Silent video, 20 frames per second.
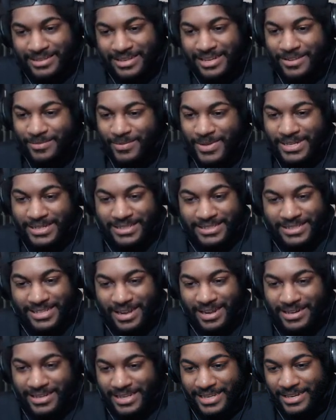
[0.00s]
Hey, man, he's
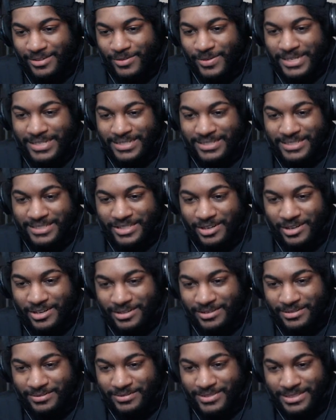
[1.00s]
kind of getting what he
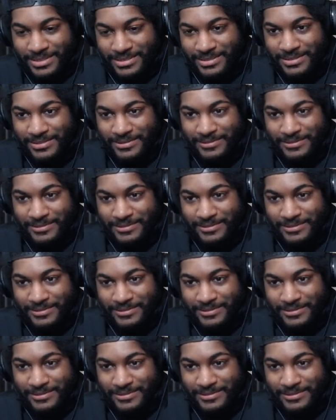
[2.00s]
deserved.